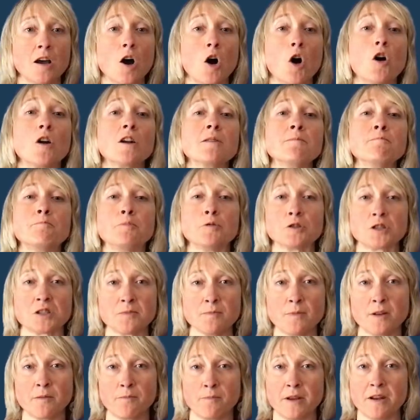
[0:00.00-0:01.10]
All inputs
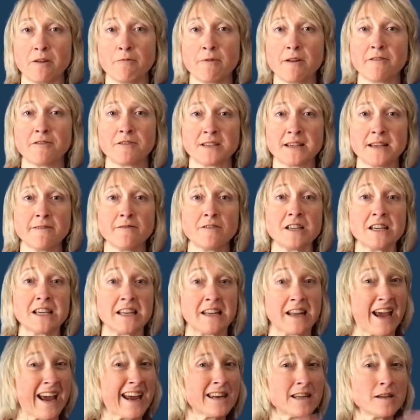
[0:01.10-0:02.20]
must be received
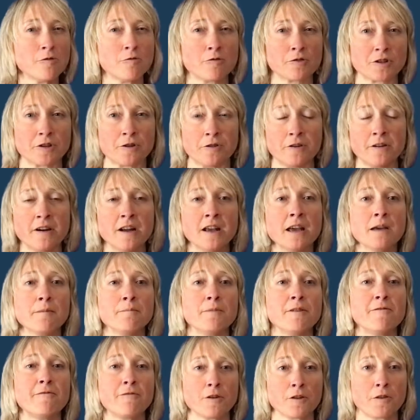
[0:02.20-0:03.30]
in any order
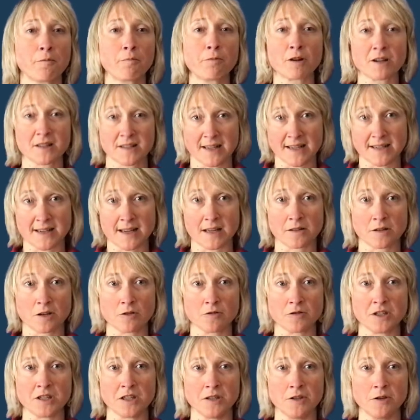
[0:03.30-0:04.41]
before the process can
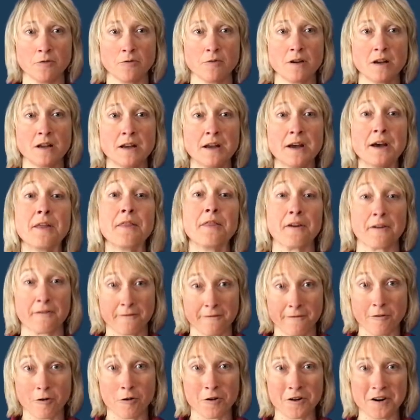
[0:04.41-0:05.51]
continue.
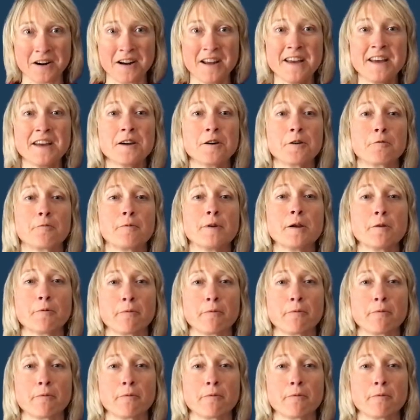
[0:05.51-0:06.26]
Therefore, we